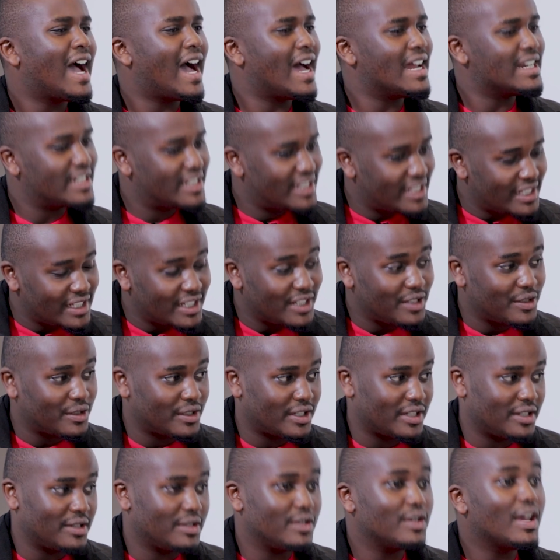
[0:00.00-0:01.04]
Until
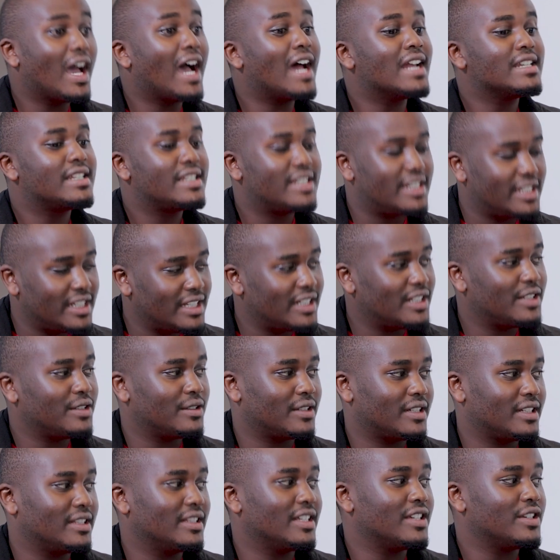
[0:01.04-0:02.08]
you're
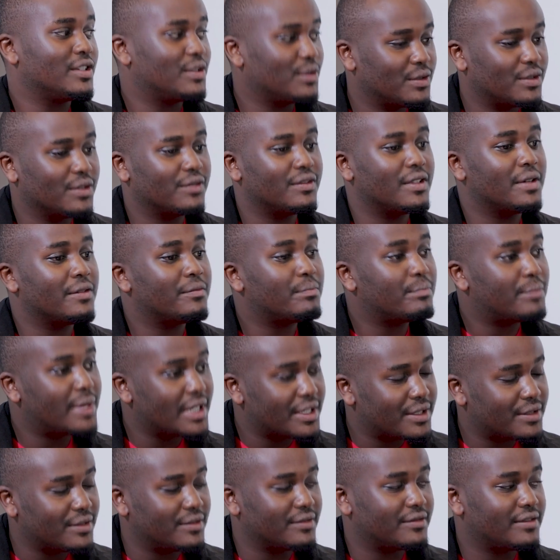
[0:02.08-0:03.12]
in the shoes of the
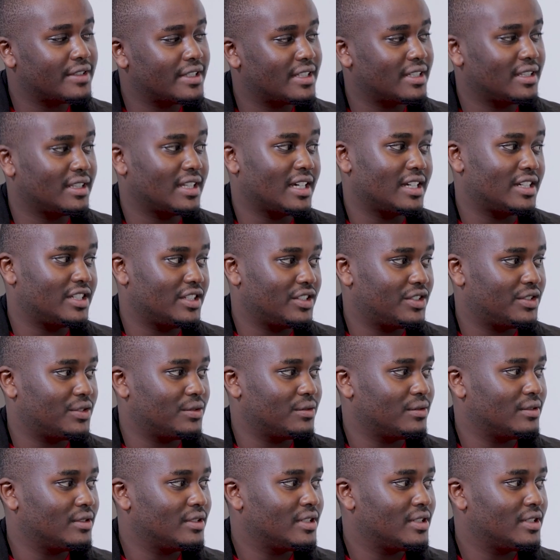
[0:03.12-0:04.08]
person facing that issue.